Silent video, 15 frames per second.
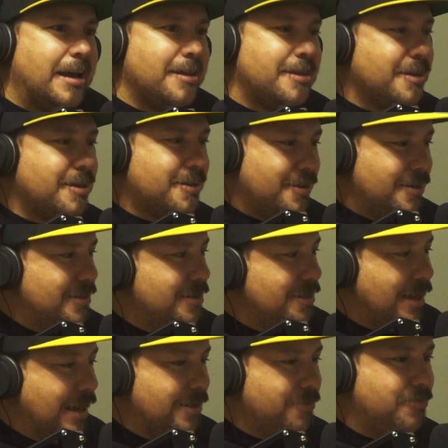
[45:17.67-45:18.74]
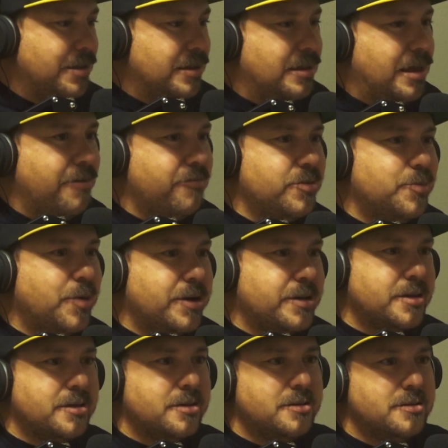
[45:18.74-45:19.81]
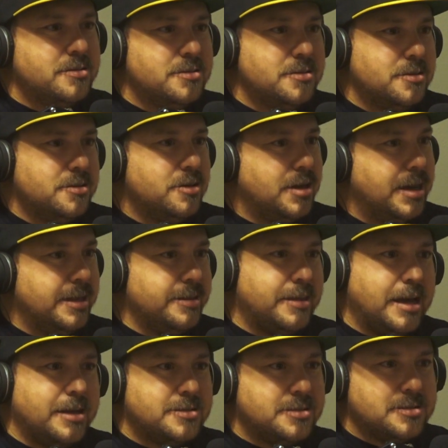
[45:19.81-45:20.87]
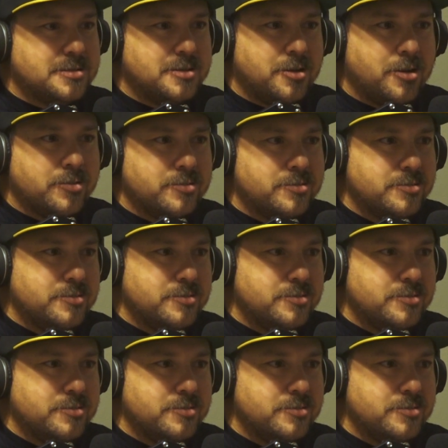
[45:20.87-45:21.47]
And I think with everybody, that's, you know,